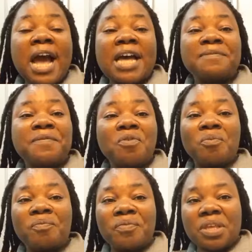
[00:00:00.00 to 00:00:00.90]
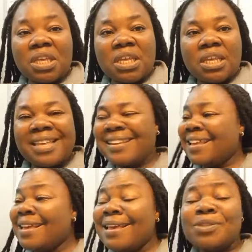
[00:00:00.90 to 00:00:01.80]
had for v
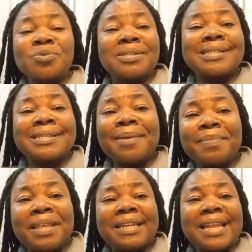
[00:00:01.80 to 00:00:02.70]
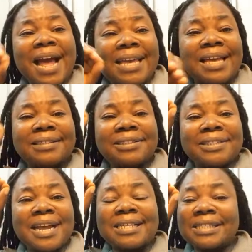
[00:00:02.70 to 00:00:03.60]
it was the same thing that girl
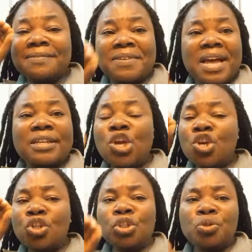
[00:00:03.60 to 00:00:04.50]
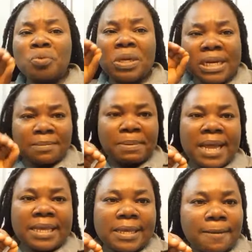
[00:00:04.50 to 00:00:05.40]
transferred to
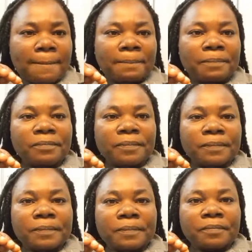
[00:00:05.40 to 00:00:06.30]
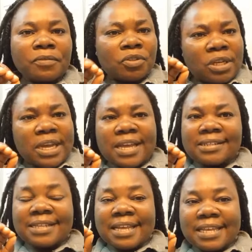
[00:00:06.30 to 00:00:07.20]
Ilebaye you
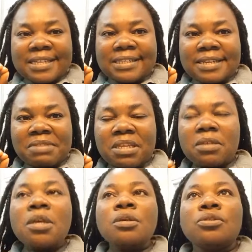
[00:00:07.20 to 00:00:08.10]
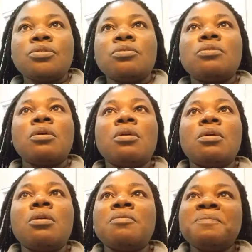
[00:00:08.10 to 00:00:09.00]
guys are getting me so
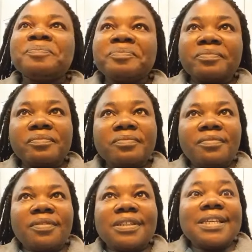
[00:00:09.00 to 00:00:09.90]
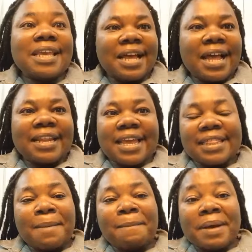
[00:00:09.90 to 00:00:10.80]
um yeah i
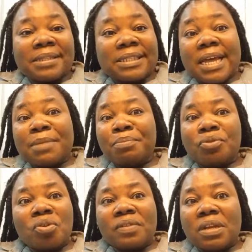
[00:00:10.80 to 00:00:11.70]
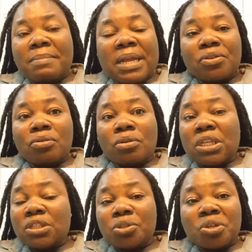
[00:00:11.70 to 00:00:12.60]
like that part that both of them are not
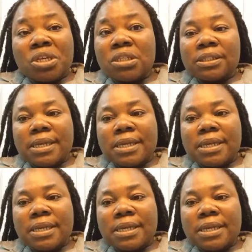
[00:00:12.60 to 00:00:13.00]
in talking